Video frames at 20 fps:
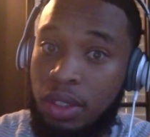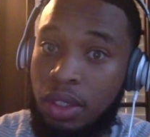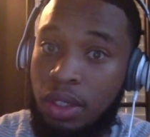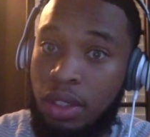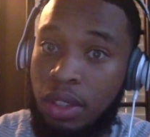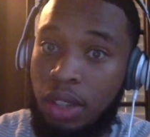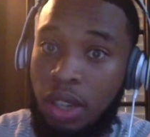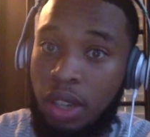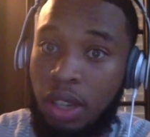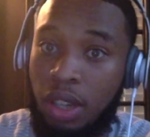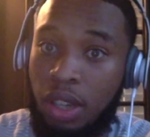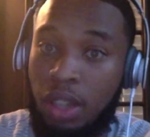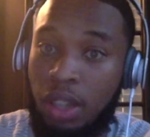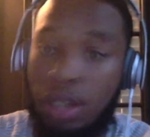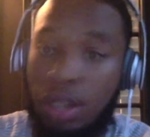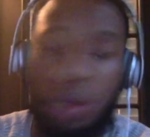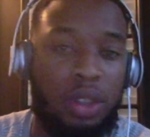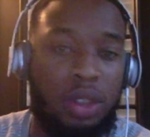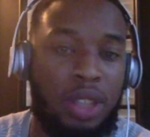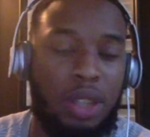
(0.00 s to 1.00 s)
the
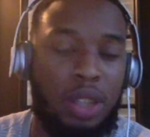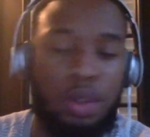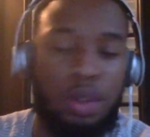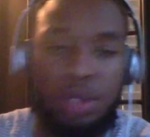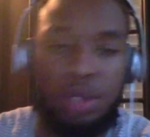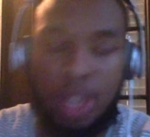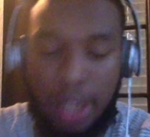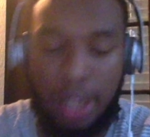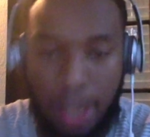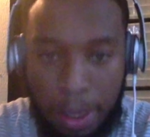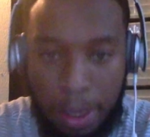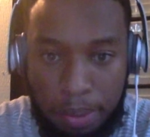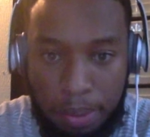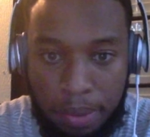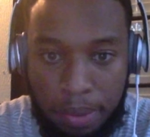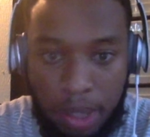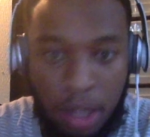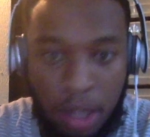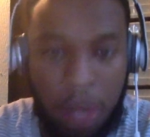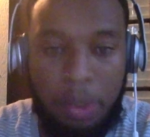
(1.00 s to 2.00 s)
Golden State lose that game
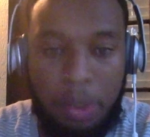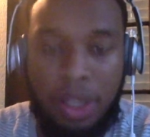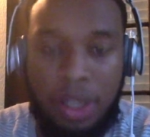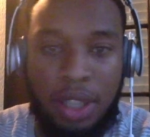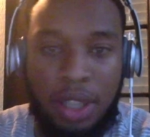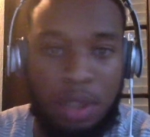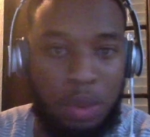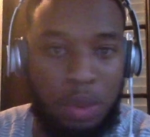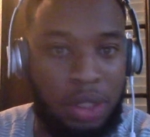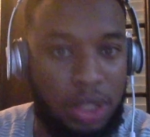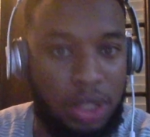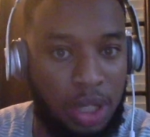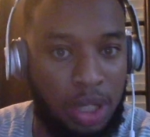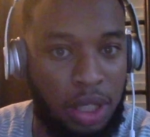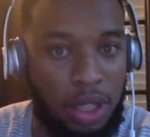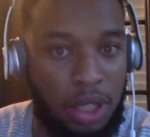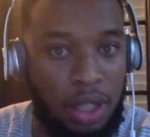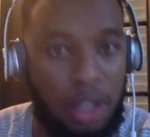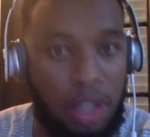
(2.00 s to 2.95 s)
because we seen,